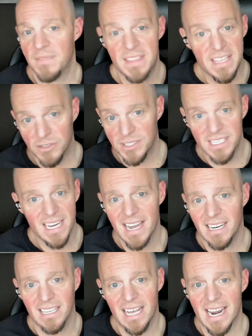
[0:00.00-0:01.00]
there's not
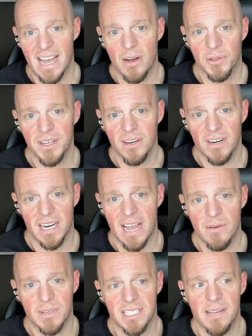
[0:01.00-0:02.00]
a lot out there. And I
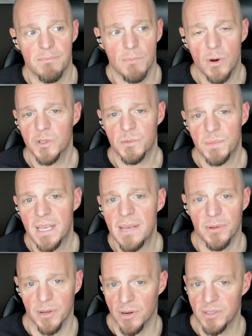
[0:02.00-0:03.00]
would say most
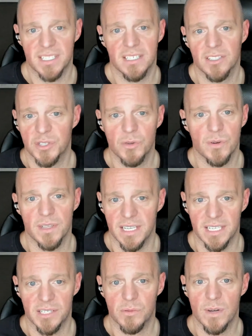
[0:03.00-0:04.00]
people are still doing
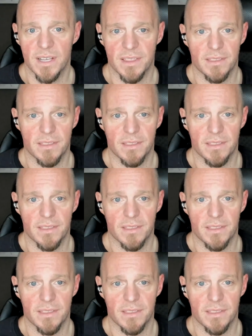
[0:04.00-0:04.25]
this with